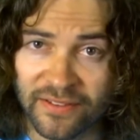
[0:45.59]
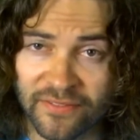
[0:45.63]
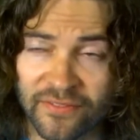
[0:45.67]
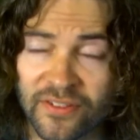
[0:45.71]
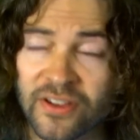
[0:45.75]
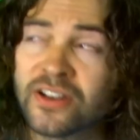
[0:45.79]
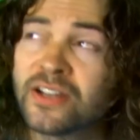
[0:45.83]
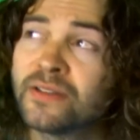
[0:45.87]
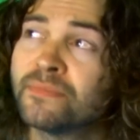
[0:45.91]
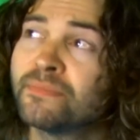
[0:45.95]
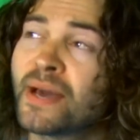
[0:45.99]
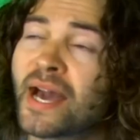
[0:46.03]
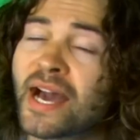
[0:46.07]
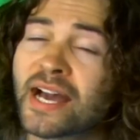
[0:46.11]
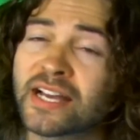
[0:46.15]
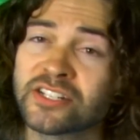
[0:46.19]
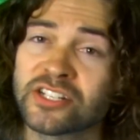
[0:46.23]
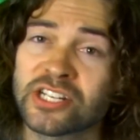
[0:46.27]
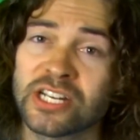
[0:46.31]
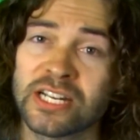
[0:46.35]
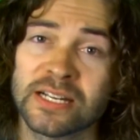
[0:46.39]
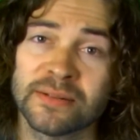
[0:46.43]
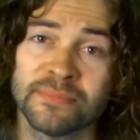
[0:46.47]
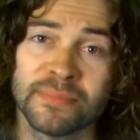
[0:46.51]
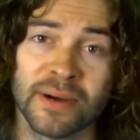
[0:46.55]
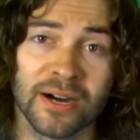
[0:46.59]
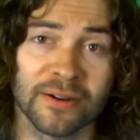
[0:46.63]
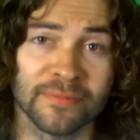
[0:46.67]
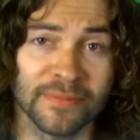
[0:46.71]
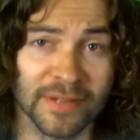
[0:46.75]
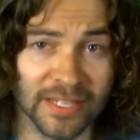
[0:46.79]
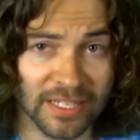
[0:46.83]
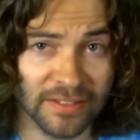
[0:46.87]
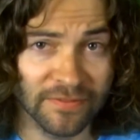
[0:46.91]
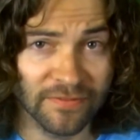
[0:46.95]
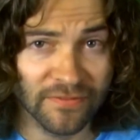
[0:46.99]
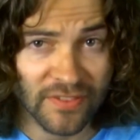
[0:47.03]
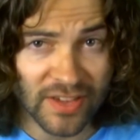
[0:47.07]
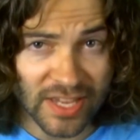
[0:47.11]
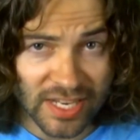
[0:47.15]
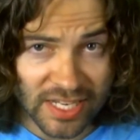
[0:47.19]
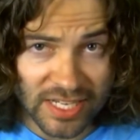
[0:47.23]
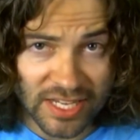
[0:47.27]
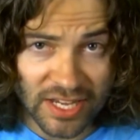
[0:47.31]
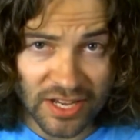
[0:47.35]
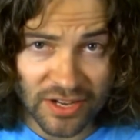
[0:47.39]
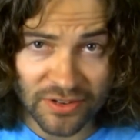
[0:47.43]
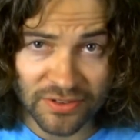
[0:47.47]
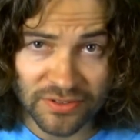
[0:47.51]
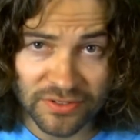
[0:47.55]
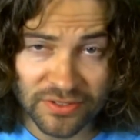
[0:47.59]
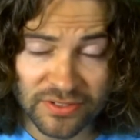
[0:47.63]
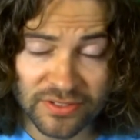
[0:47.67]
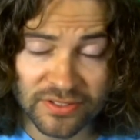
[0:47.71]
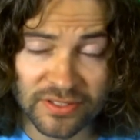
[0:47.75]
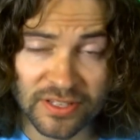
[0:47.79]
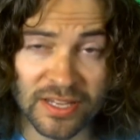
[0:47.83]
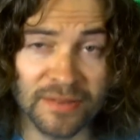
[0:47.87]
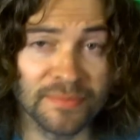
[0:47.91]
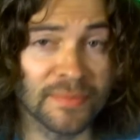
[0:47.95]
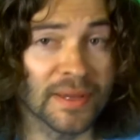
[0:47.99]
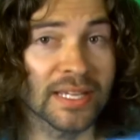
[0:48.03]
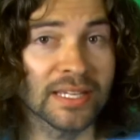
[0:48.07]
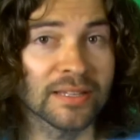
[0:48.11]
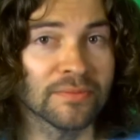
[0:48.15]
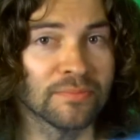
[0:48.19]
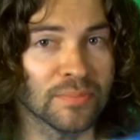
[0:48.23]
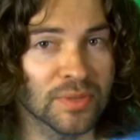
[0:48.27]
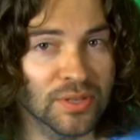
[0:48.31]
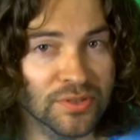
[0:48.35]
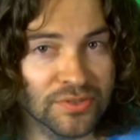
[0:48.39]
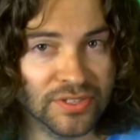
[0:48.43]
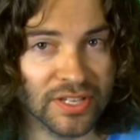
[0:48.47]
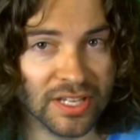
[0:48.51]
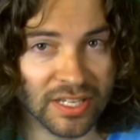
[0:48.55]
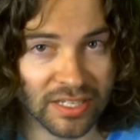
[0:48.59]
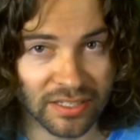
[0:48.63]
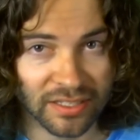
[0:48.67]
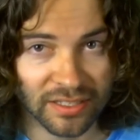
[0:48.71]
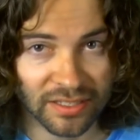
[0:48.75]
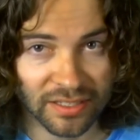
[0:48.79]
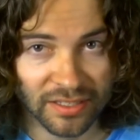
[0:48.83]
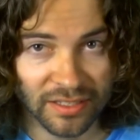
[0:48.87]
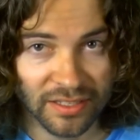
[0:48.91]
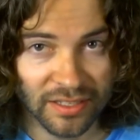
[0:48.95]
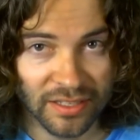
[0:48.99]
very passionate about making videos and making music.